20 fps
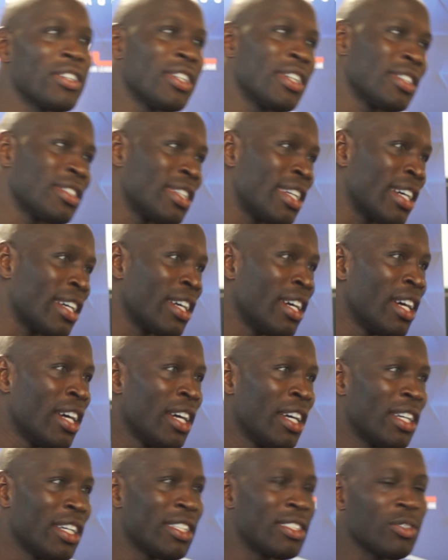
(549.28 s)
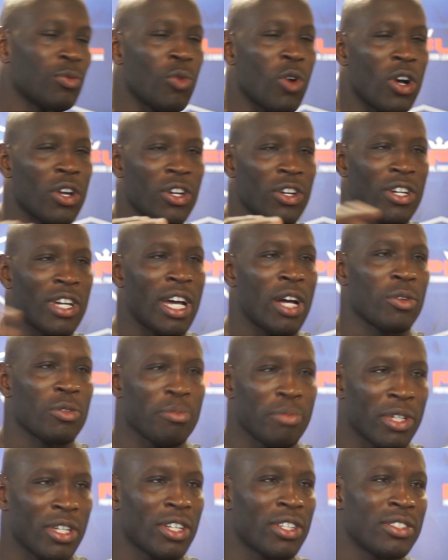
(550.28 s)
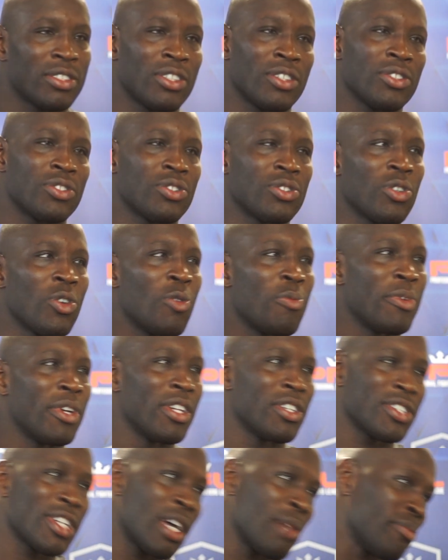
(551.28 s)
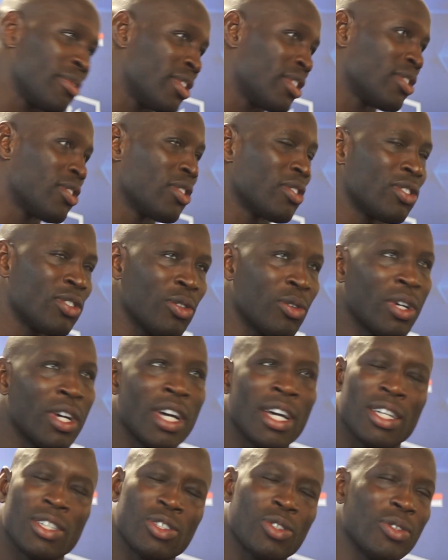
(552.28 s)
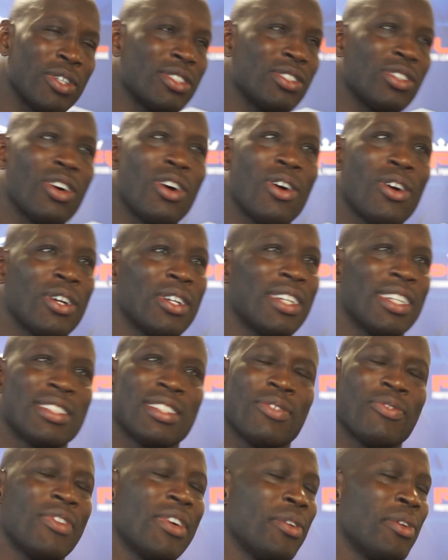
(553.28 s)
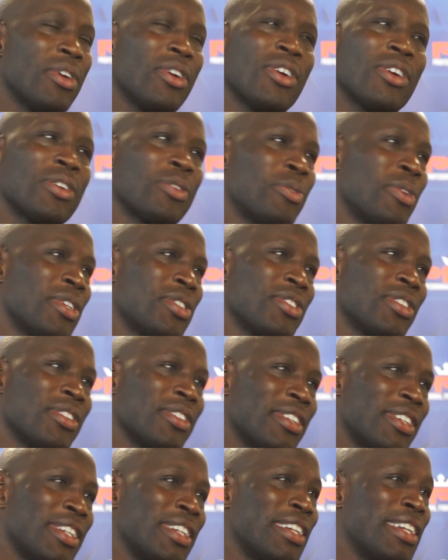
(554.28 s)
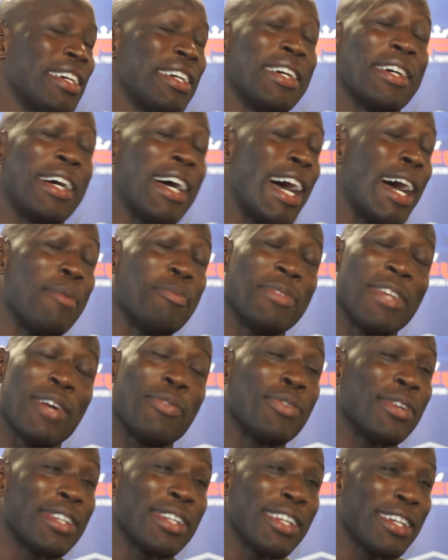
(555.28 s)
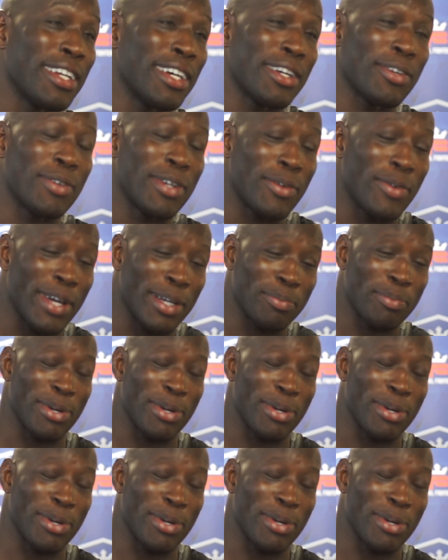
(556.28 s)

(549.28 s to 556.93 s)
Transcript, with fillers: It's like it's watered out because there's so many champions so, so so it's hard that's a very hard question and i'm definitely not the right